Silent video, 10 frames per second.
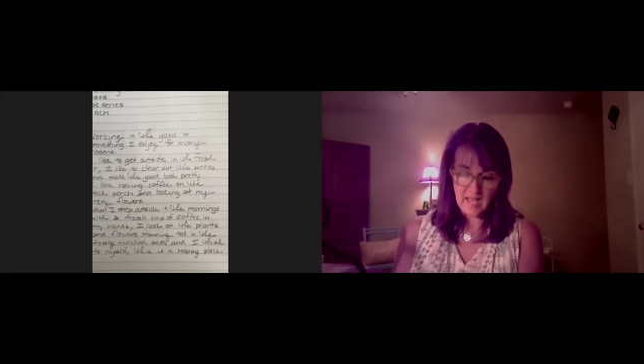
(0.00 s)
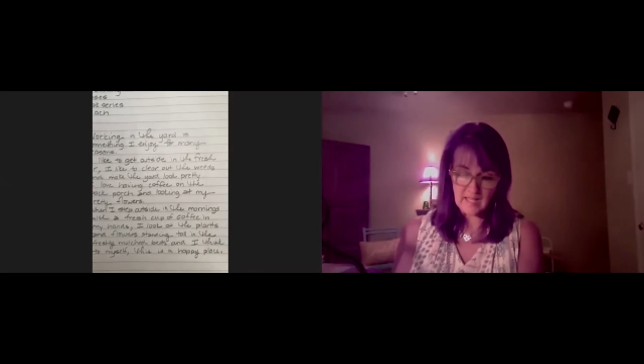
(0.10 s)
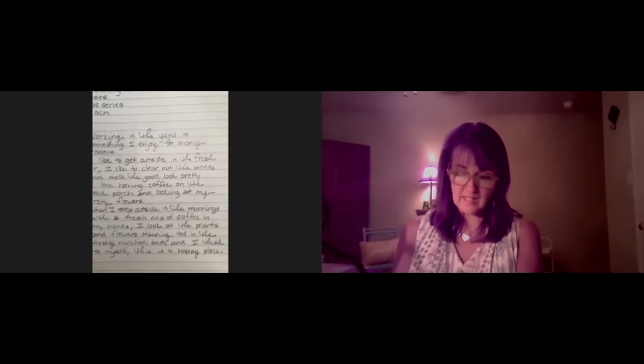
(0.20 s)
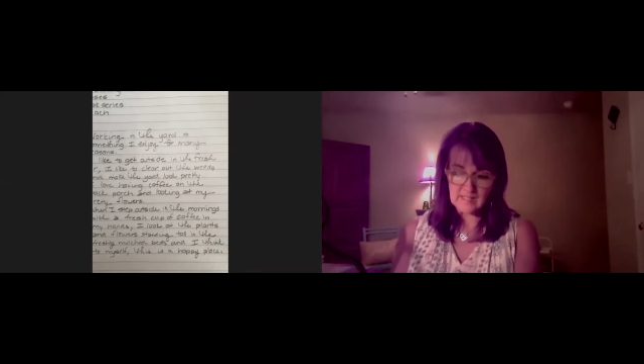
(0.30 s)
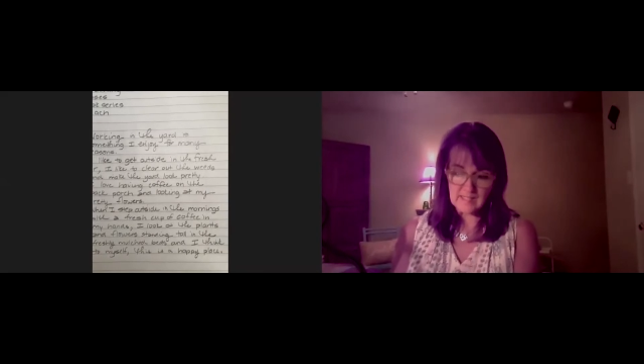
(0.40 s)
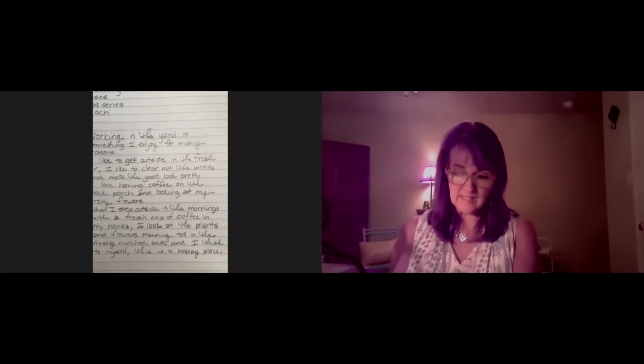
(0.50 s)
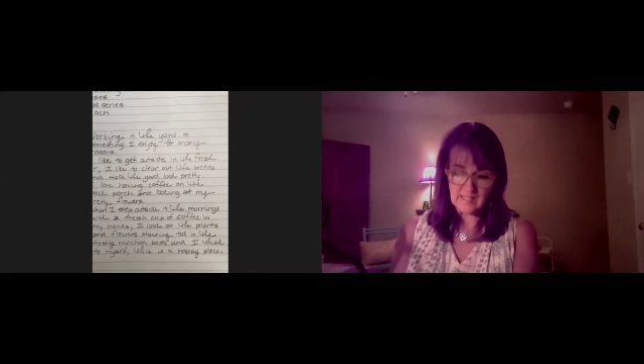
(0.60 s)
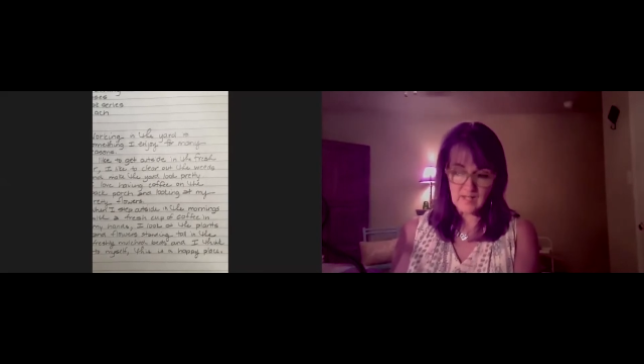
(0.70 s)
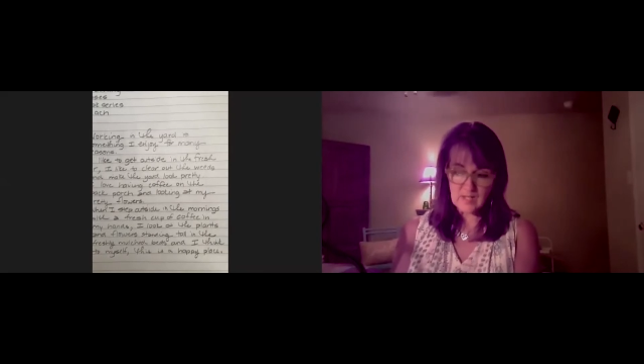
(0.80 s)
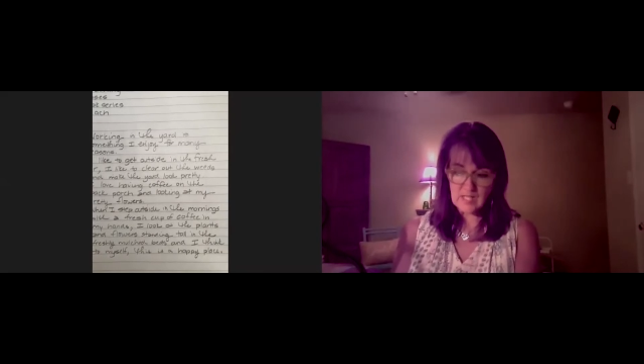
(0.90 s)
I like to
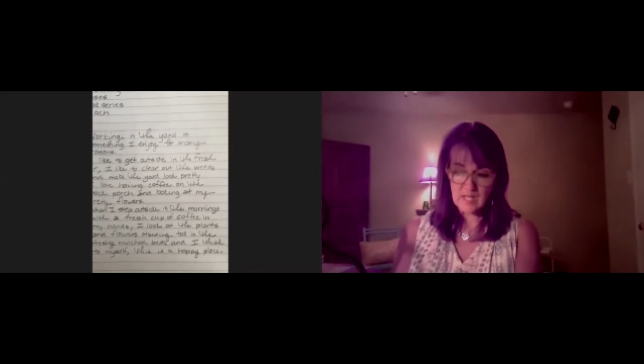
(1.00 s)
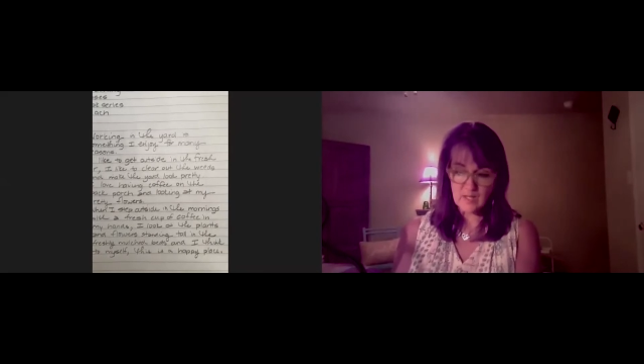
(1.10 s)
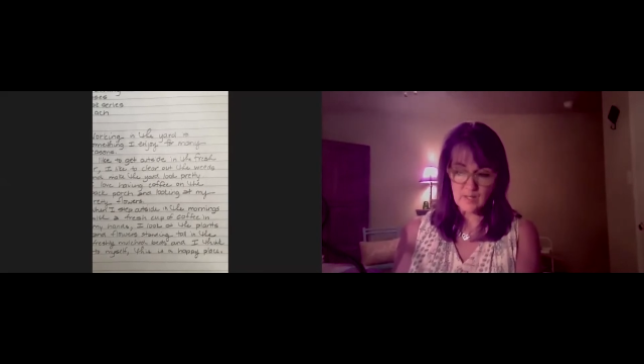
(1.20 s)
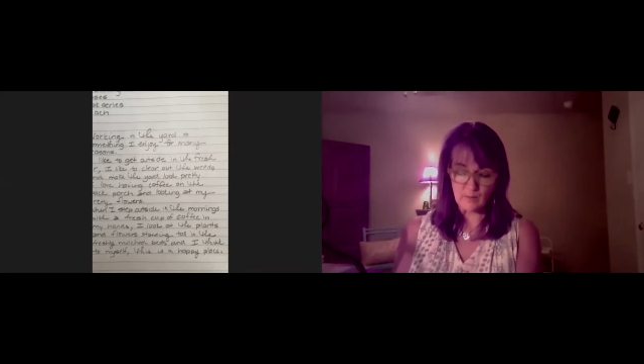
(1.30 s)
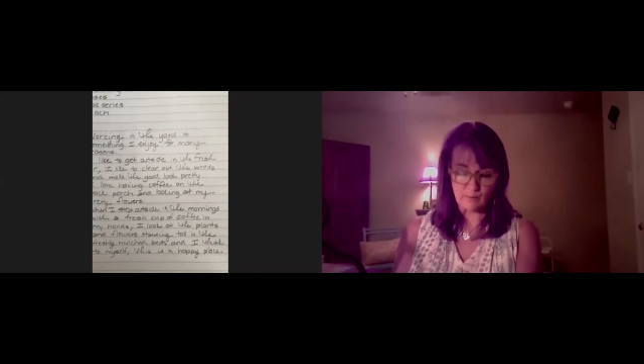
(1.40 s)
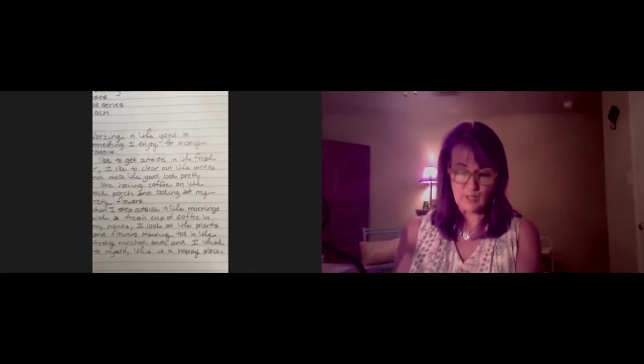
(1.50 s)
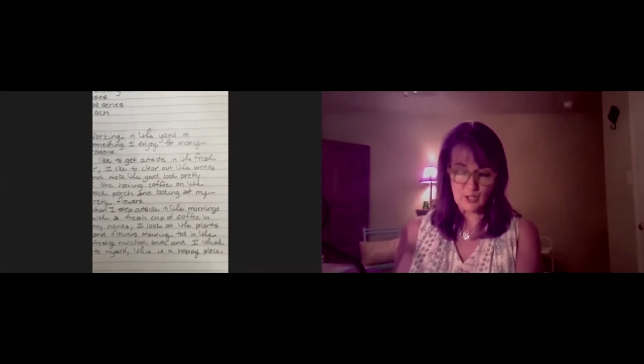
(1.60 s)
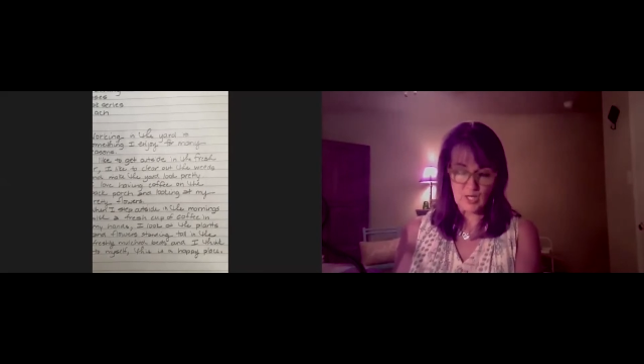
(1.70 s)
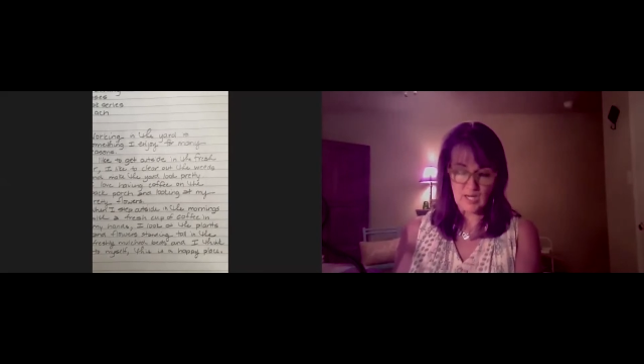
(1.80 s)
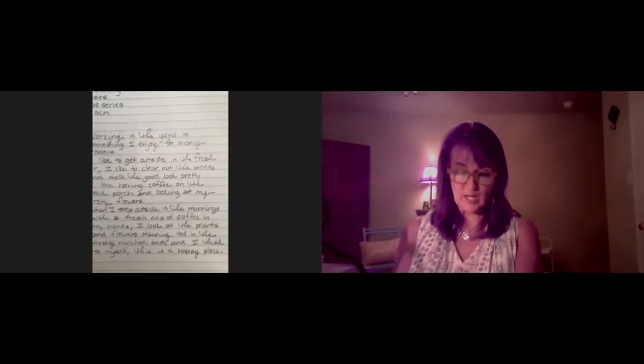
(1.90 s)
get outside in the
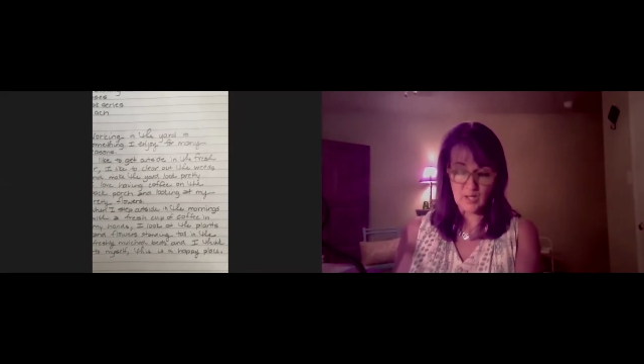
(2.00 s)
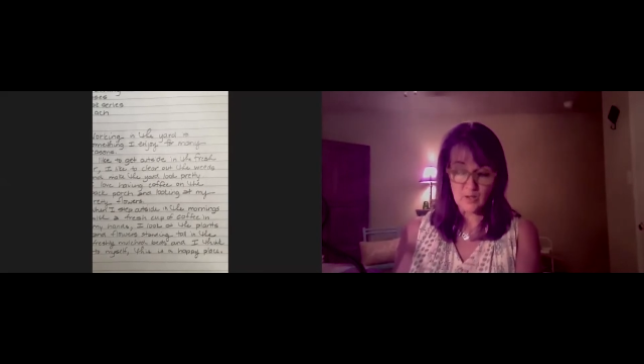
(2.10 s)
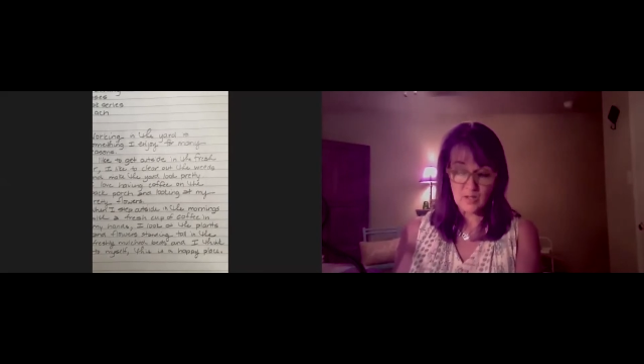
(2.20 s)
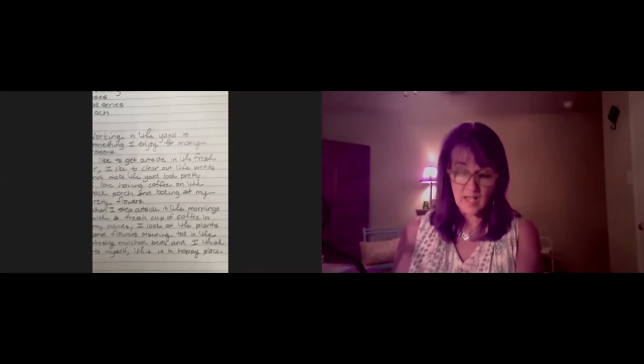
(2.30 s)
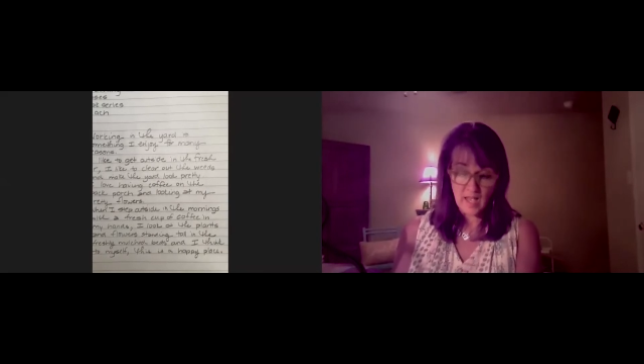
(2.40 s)
fresh air.